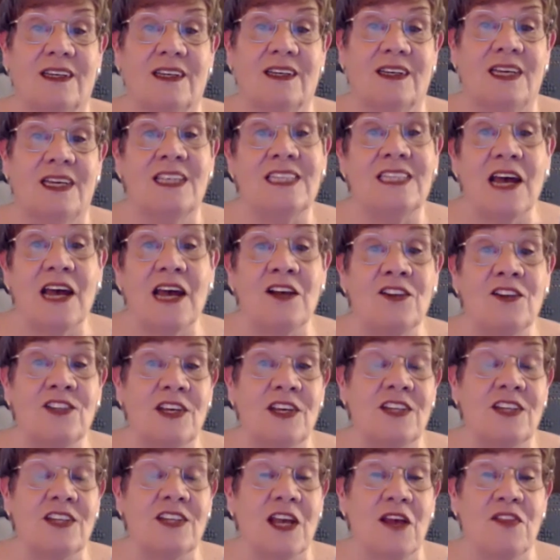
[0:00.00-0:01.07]
It tells
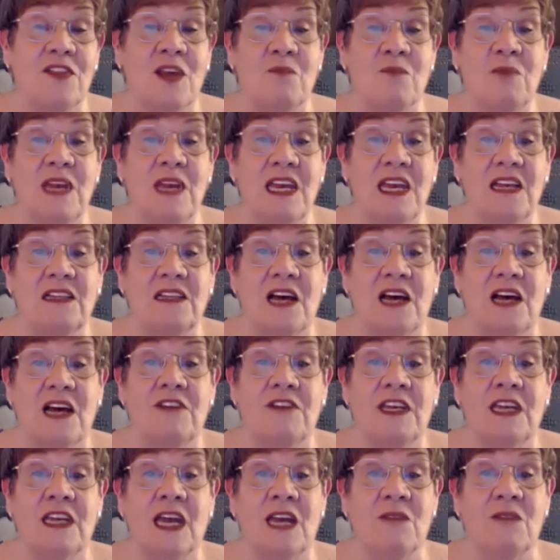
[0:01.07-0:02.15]
us that being
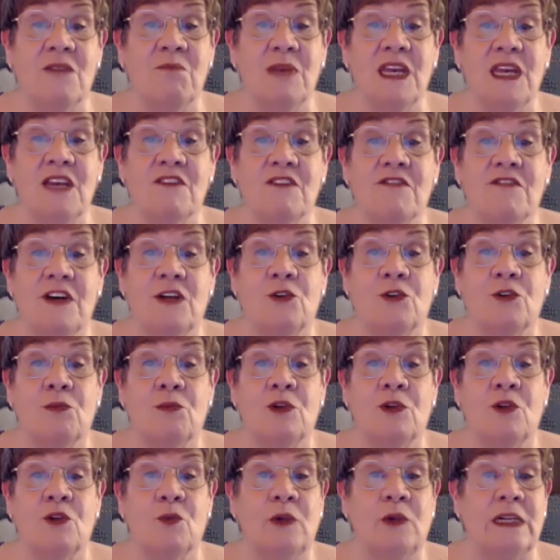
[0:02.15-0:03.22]
loving and being
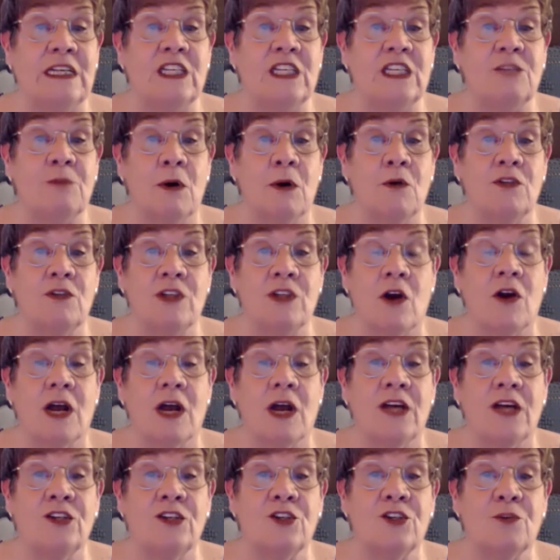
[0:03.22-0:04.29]
vulnerable will expose our
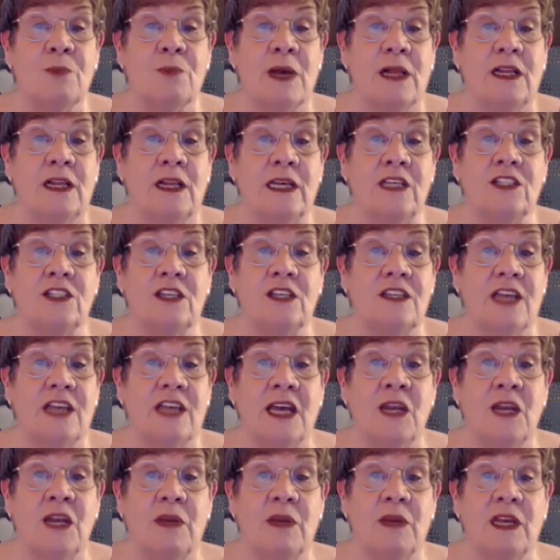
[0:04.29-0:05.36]
underbelly to the
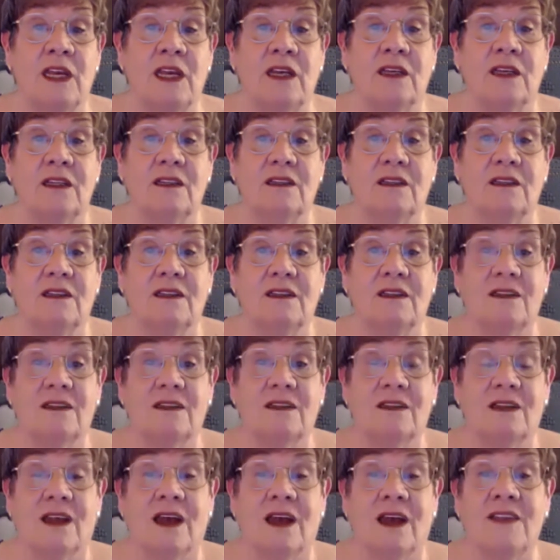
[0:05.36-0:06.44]
enemy,
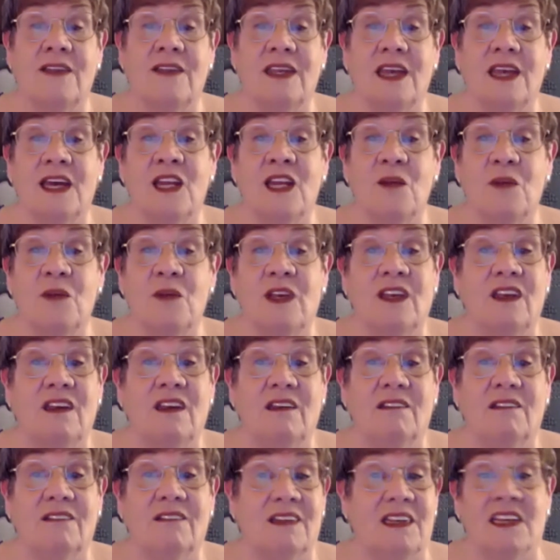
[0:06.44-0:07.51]
and the enemy
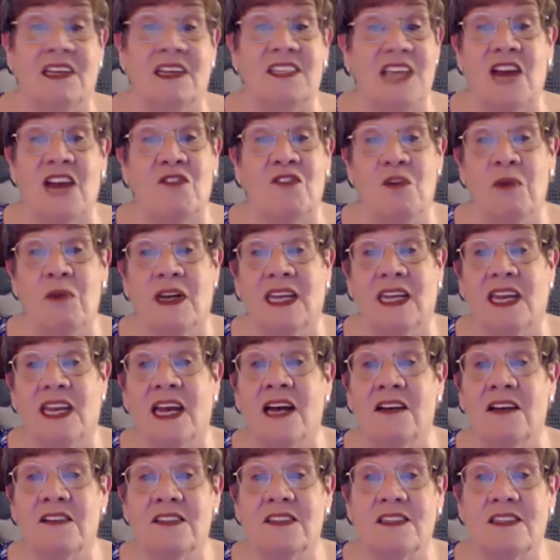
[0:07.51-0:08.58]
is everybody
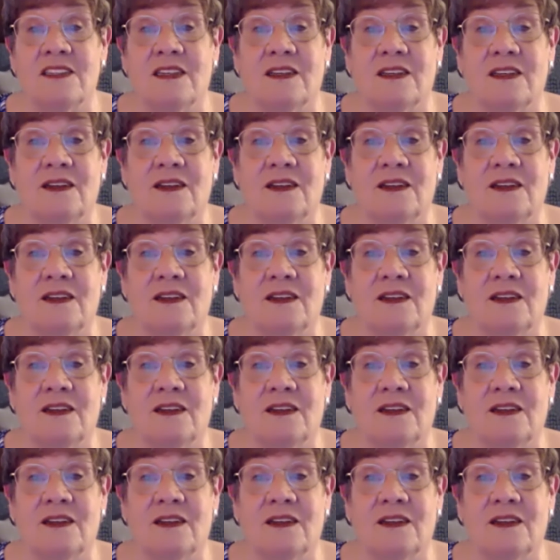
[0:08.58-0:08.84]
else.